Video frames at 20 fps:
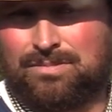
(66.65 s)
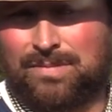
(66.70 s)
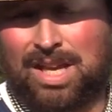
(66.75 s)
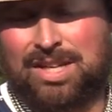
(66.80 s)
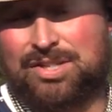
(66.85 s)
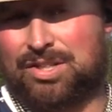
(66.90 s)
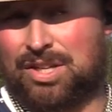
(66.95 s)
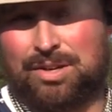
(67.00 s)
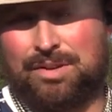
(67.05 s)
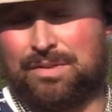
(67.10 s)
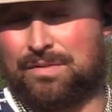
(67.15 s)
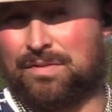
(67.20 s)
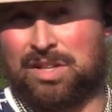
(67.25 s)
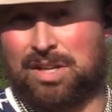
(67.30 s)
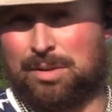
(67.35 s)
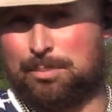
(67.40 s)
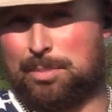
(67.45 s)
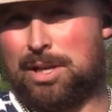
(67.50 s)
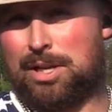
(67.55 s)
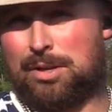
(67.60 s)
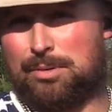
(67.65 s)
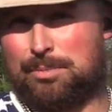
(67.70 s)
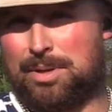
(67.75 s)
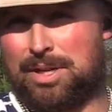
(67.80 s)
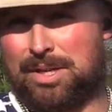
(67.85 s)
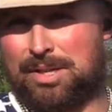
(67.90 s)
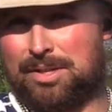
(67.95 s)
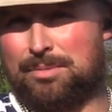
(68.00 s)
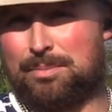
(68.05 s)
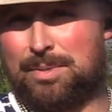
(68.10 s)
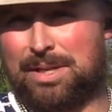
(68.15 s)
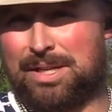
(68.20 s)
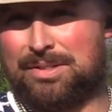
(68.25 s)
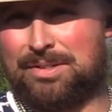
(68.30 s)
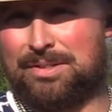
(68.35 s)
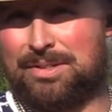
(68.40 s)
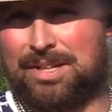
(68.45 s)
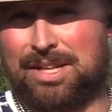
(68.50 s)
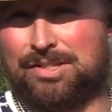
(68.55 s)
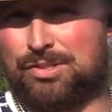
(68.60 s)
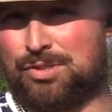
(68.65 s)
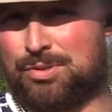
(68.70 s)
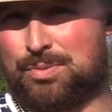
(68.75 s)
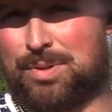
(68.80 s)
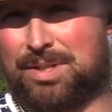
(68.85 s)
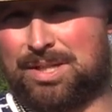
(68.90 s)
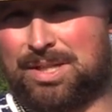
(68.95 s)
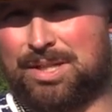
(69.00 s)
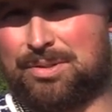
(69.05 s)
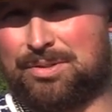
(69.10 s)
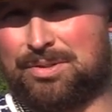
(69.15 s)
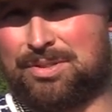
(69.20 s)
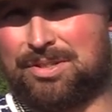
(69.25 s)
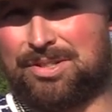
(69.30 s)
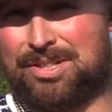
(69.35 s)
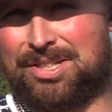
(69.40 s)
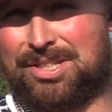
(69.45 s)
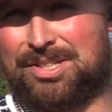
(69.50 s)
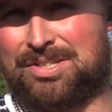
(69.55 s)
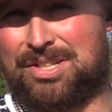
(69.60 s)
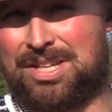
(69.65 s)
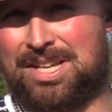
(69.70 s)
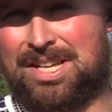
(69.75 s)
Actually, I don't even think I patterned my gun back then. I just went and killed turkeys.